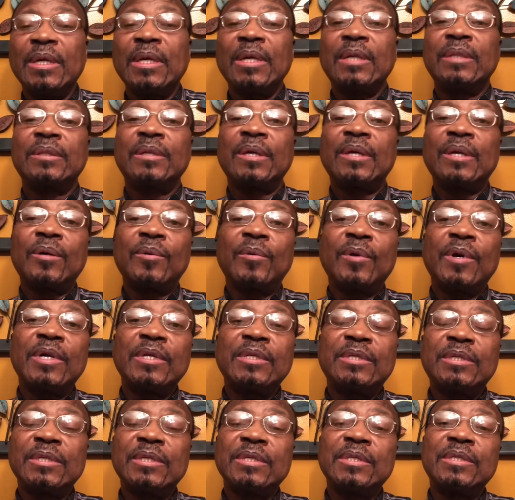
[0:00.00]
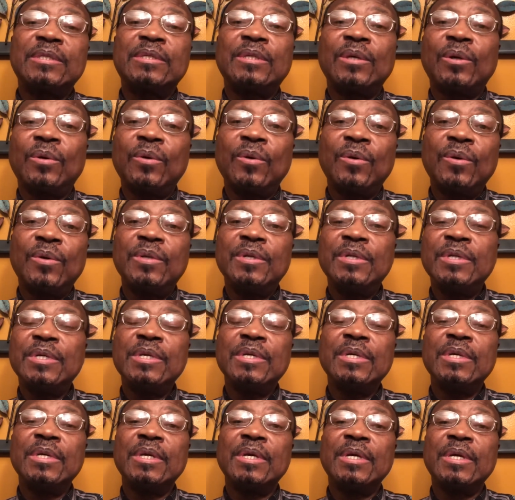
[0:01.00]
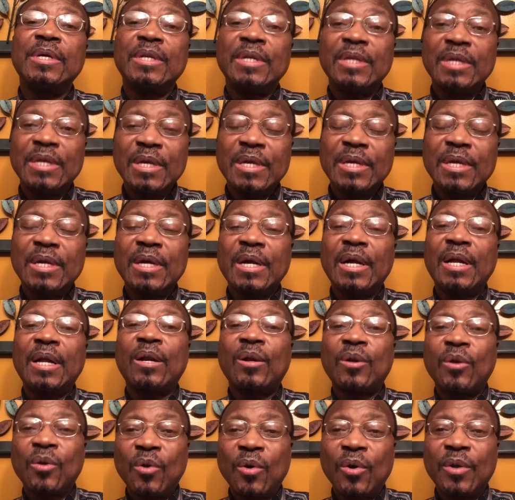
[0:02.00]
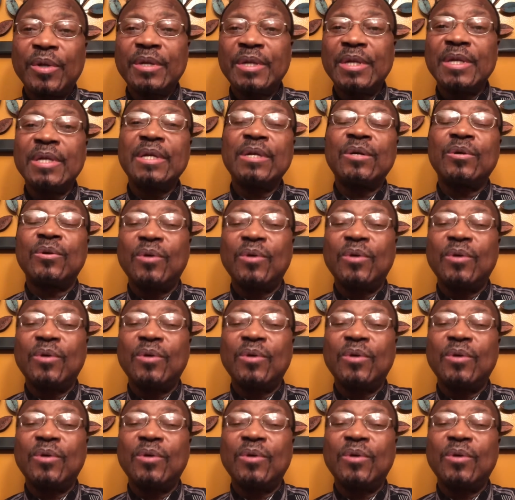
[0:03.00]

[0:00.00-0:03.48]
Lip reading: In other words, is the only legal, godly,